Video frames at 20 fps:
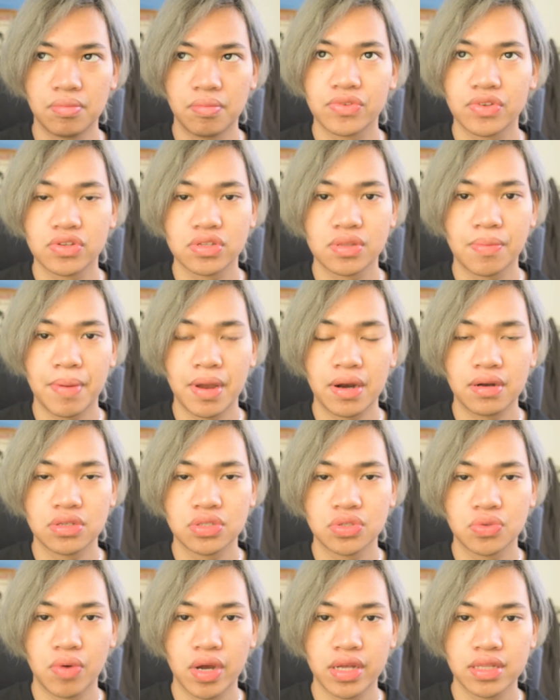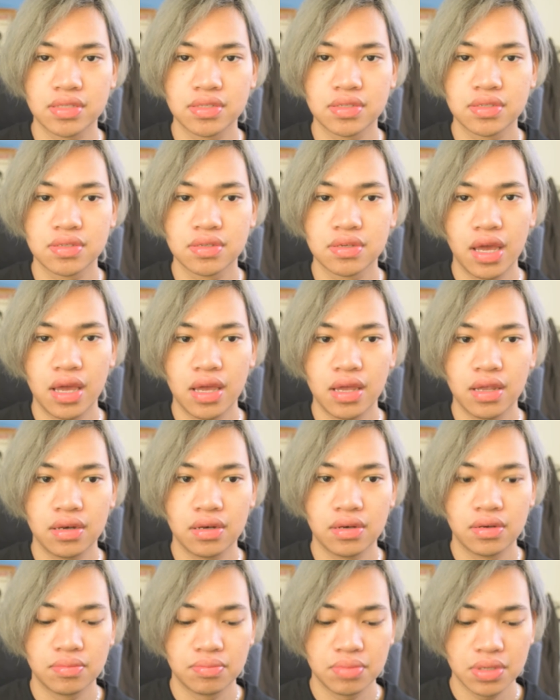just a pair of sweats,
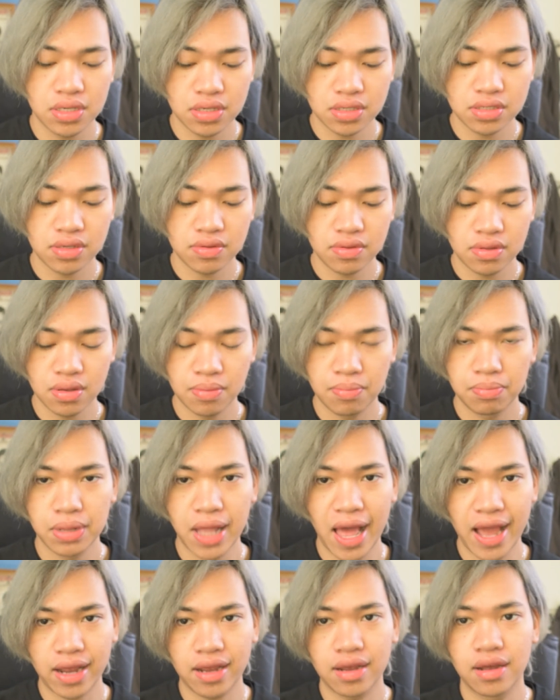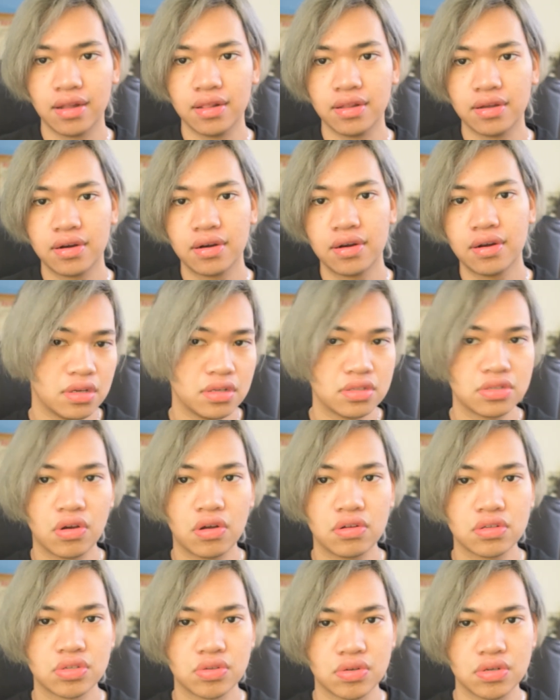and because of the black color, it's
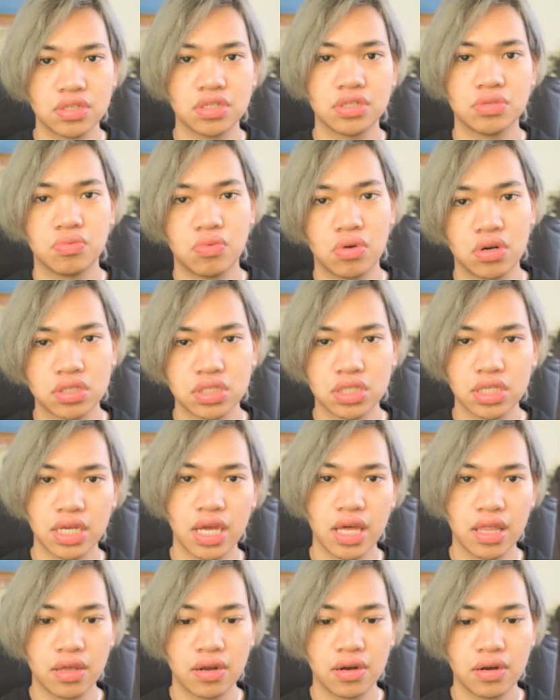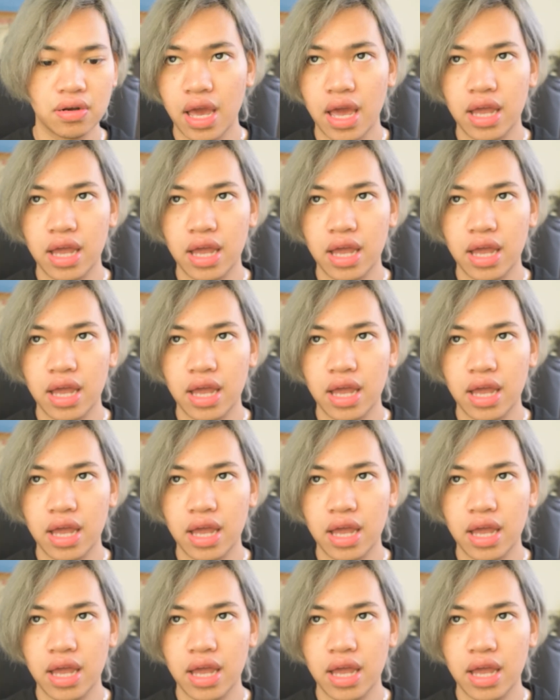all sort of just works together,